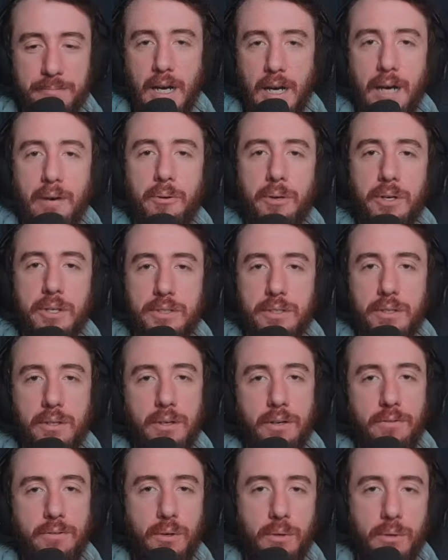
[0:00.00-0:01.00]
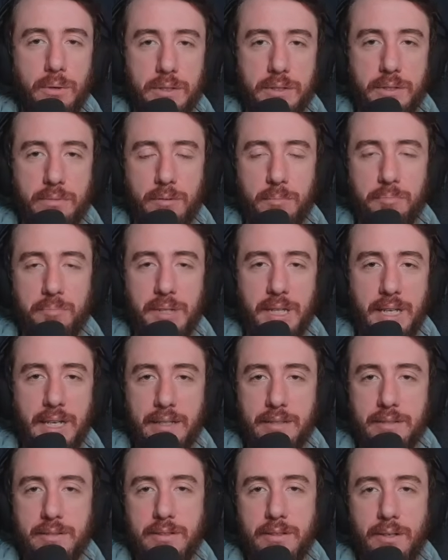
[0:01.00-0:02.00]
I would also, of course,
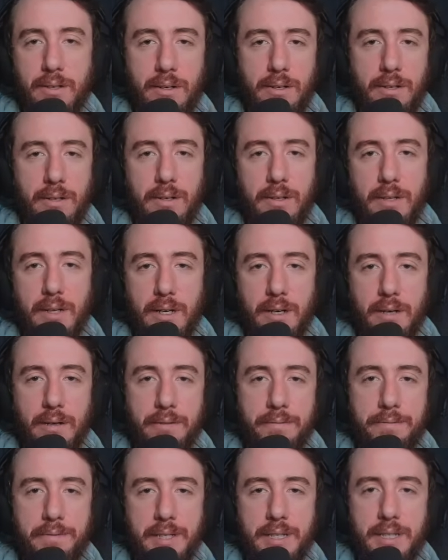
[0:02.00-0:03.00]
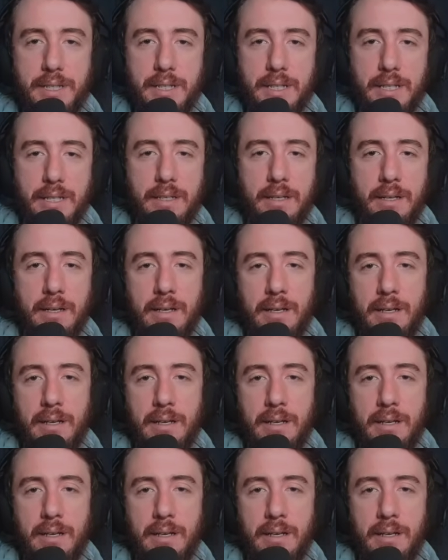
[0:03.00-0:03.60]
replace all of the